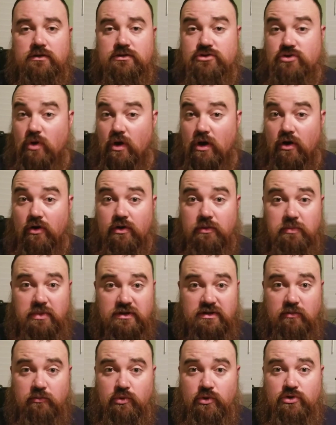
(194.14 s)
So I already picked
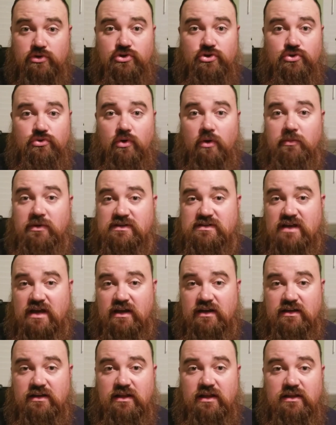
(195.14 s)
up book two. I'm
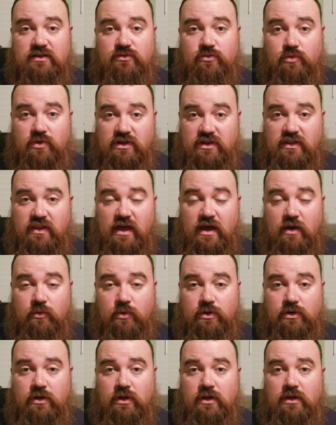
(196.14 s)
excited to get to reading that
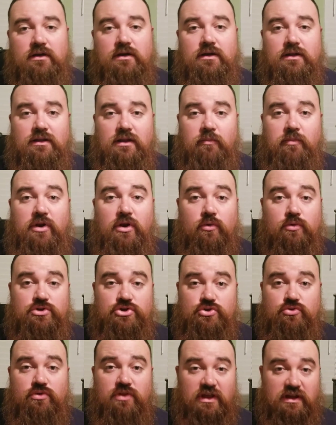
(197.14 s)
one. Let me know what
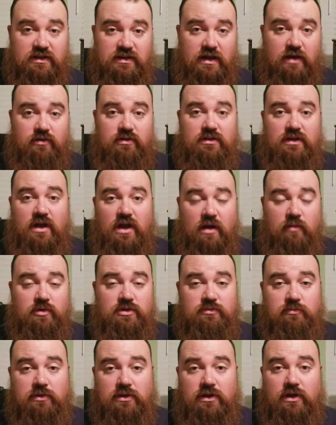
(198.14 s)
you think down in the
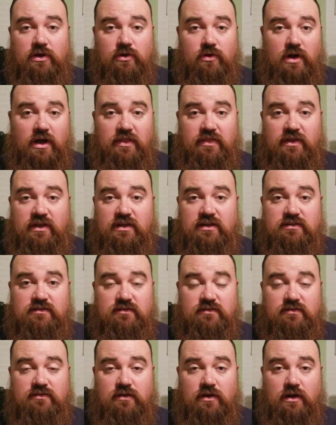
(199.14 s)
comments below. I think
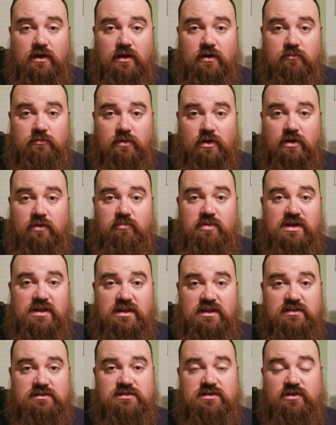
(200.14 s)
it's um, going to be a
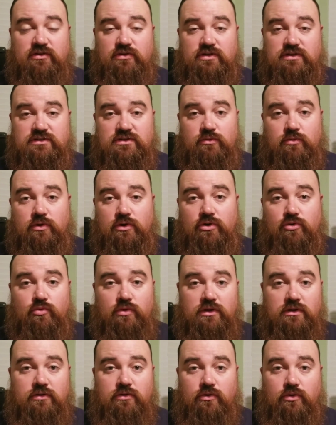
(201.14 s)
neat series that we're going to
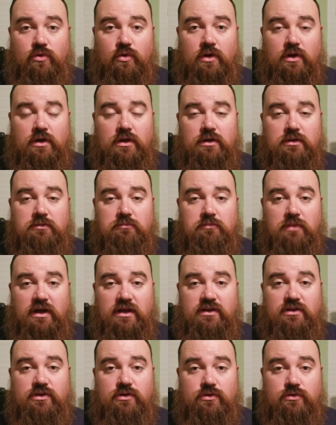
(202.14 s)
read through.
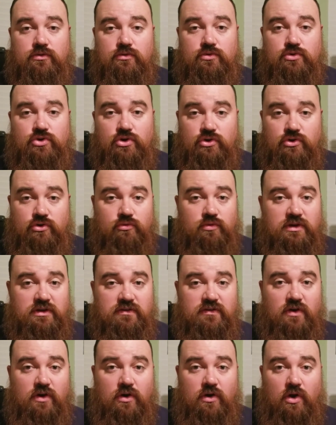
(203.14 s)
Might do should you read
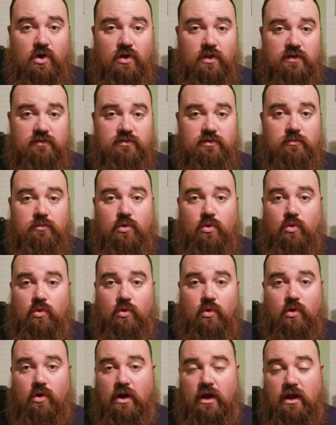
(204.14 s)
on all of them
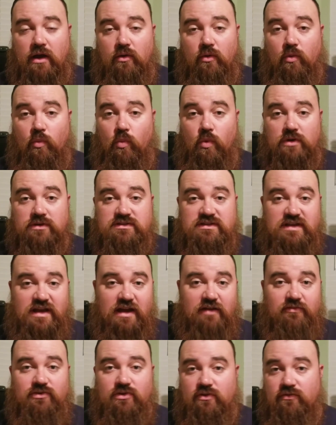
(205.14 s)
or once
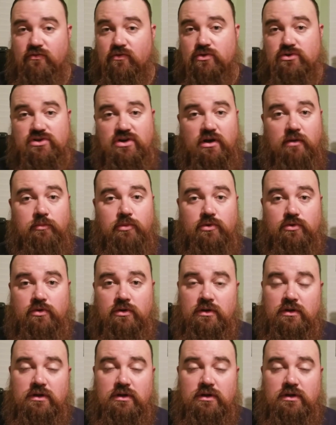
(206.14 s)
after the first couple,